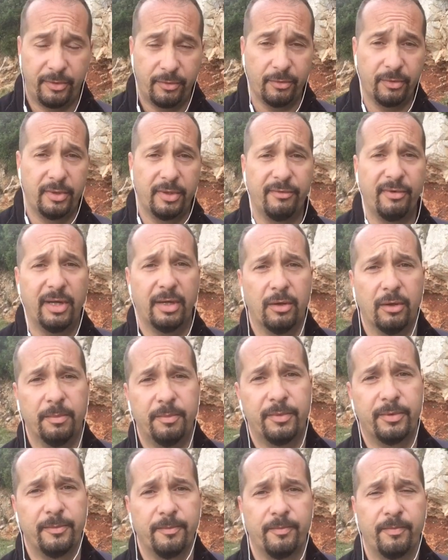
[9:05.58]
to develop
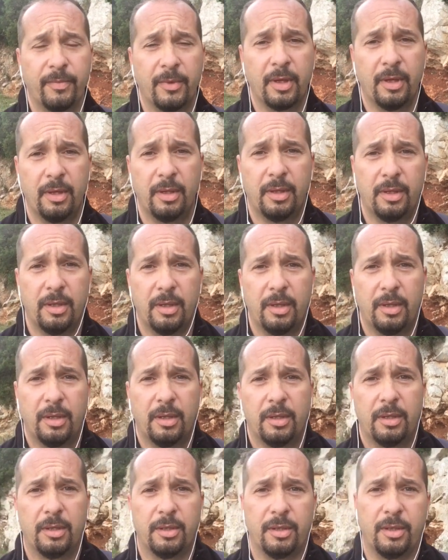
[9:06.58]

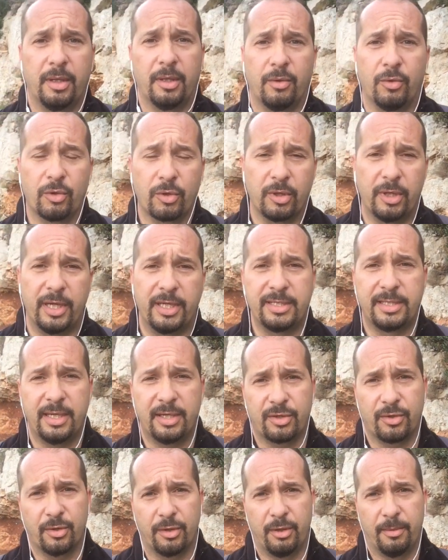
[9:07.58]
the
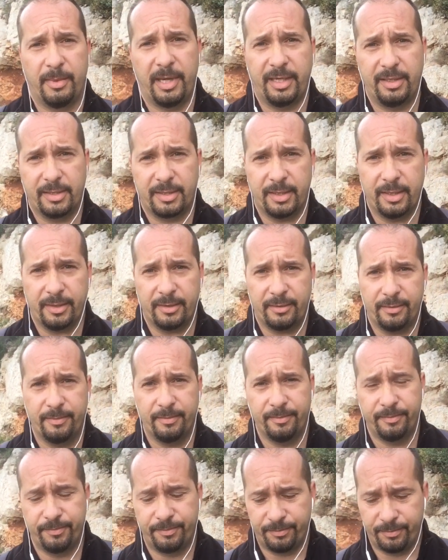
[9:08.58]
organizational mindset,
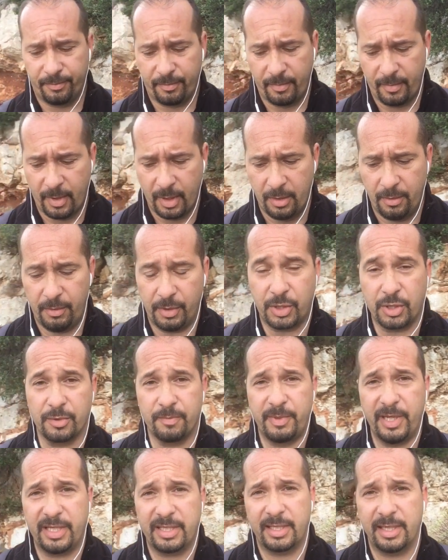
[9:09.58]
which is
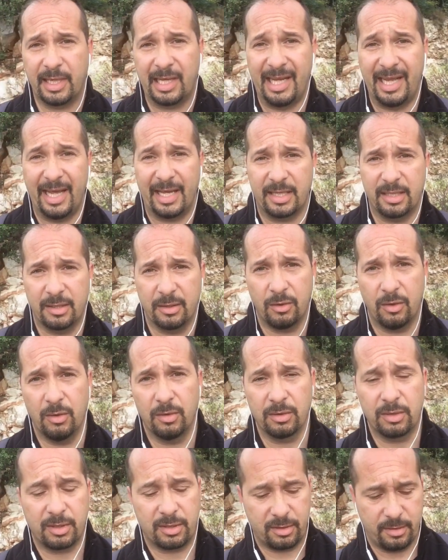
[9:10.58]
basically
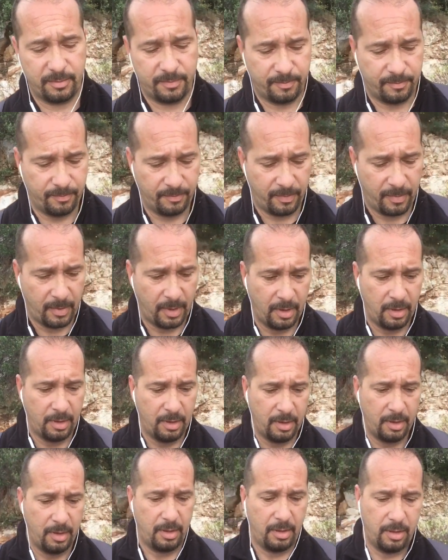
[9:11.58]
exalts
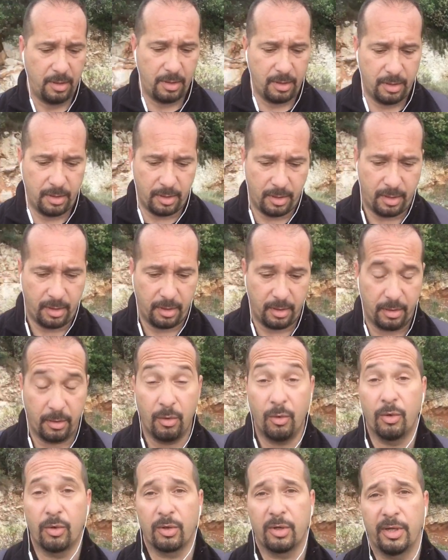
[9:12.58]
the
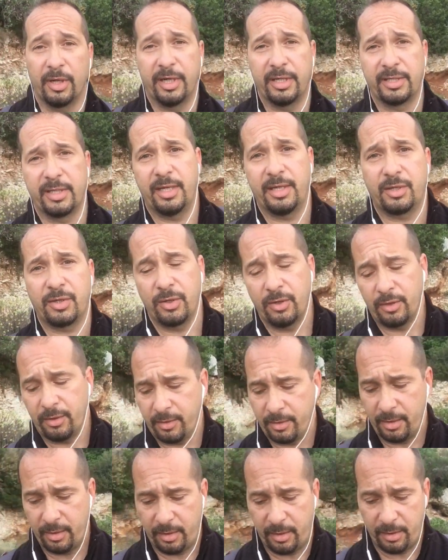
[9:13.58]
organization
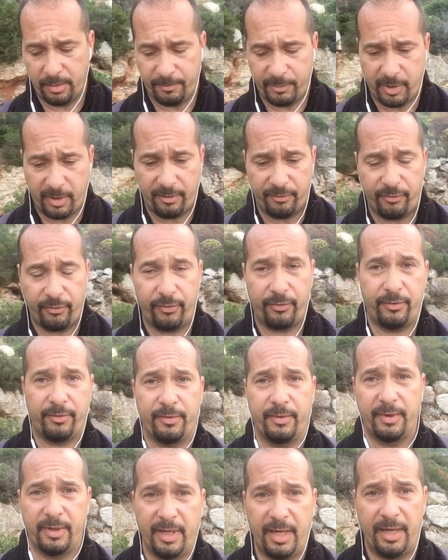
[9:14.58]
above
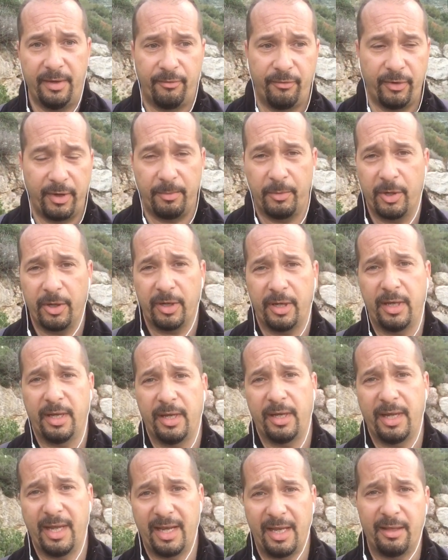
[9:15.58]
everybody
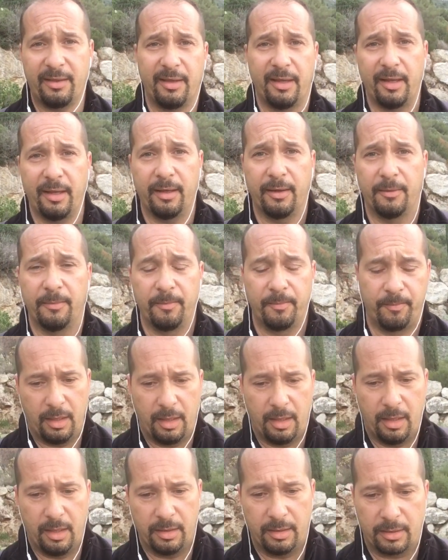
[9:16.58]
and anything.
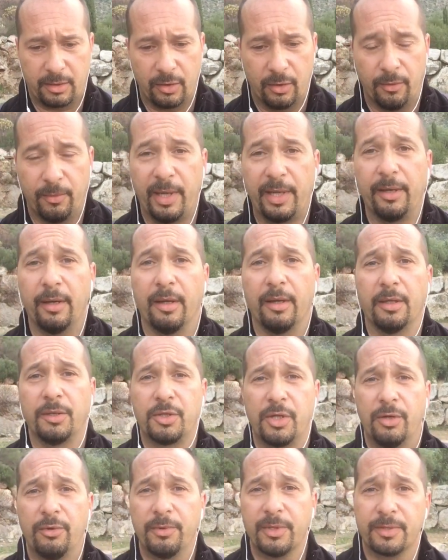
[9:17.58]
So when a
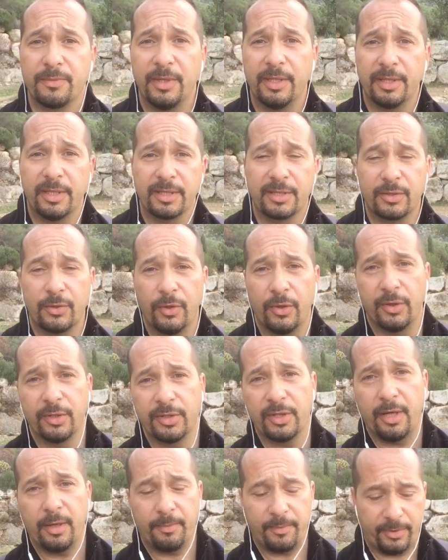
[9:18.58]
Jehovah's Witness turns
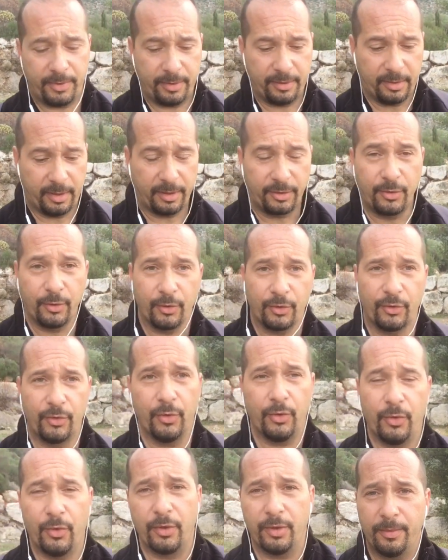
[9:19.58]
up at your
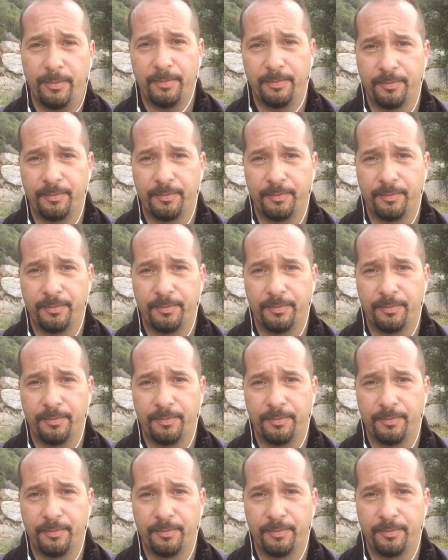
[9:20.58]
door,